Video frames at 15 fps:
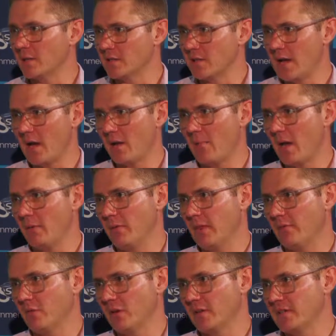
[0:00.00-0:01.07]
So now maybe
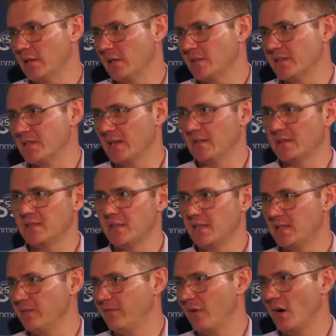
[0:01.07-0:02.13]
they've got to sell
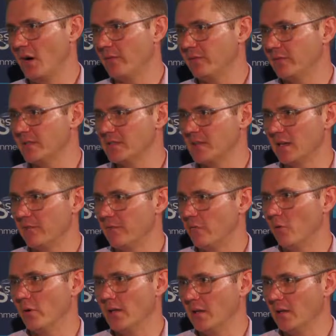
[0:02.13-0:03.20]
65 instead of
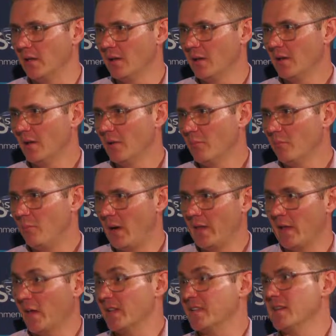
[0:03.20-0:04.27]
40, but they're
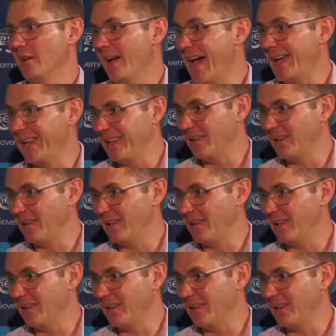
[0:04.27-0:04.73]
going to sell 80